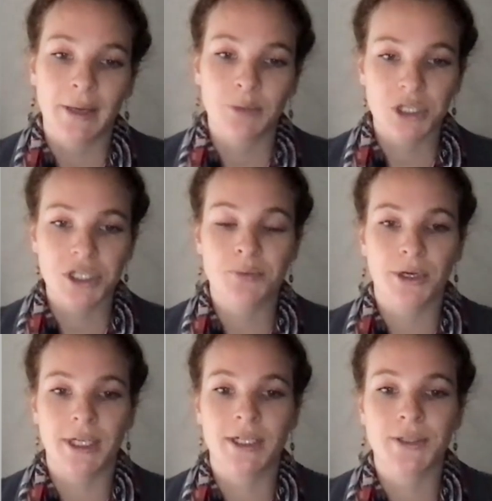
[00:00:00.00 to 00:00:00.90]
which is
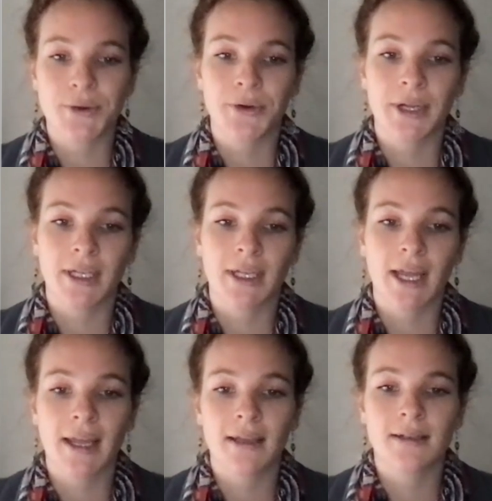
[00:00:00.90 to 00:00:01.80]
pretty concerning.
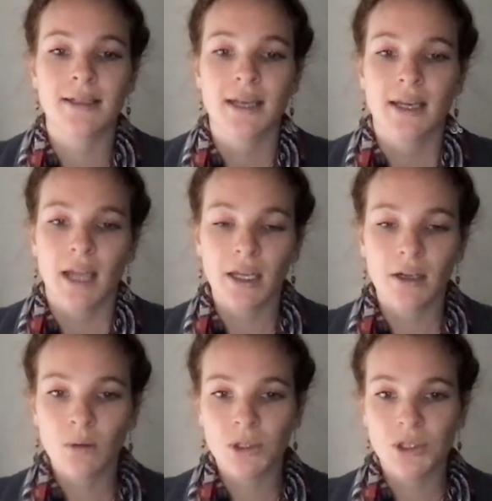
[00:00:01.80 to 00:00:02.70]
And in
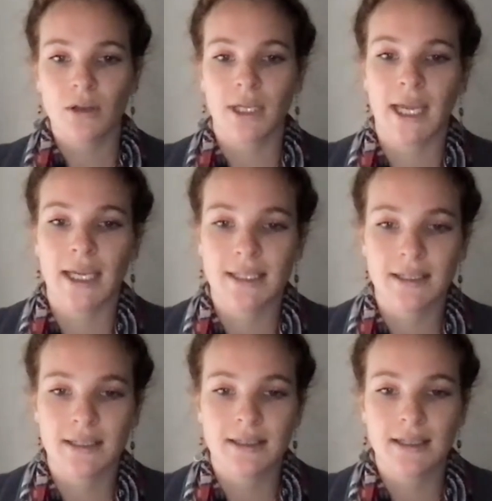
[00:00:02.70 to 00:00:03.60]
almost all the
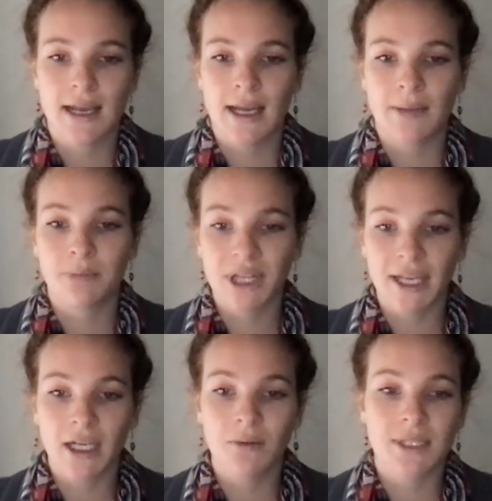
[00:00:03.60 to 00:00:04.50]
cases,
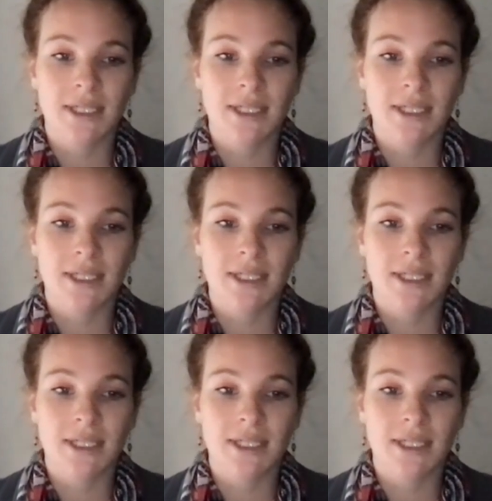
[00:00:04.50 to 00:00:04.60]
planning was